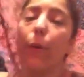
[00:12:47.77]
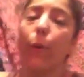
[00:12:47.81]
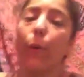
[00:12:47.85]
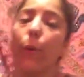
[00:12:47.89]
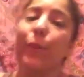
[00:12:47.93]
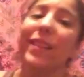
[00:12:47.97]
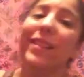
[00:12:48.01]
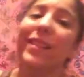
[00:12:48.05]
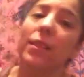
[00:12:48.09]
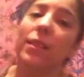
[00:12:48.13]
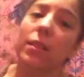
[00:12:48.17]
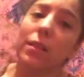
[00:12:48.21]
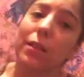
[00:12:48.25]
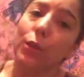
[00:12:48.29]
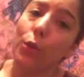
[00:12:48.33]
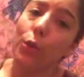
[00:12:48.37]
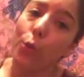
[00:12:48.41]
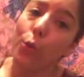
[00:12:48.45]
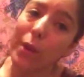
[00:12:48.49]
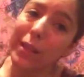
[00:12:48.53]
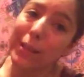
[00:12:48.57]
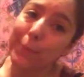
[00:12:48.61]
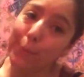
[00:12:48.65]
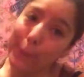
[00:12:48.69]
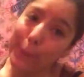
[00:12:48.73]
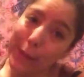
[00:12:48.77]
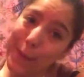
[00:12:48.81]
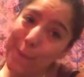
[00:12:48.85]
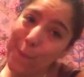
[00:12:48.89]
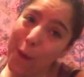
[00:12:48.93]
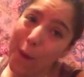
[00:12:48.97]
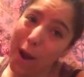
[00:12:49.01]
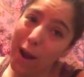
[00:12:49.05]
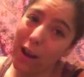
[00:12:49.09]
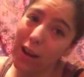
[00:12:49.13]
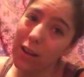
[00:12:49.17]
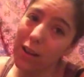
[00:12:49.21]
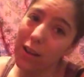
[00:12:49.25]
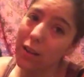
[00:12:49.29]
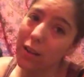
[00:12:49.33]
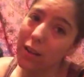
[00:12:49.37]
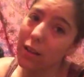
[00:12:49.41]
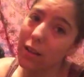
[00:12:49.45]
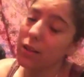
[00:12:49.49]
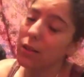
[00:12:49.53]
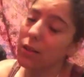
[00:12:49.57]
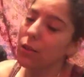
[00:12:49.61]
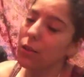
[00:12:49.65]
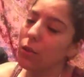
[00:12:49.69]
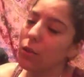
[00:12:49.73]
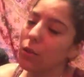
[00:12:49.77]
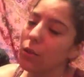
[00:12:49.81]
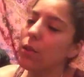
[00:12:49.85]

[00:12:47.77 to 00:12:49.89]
Although this is a USB mic,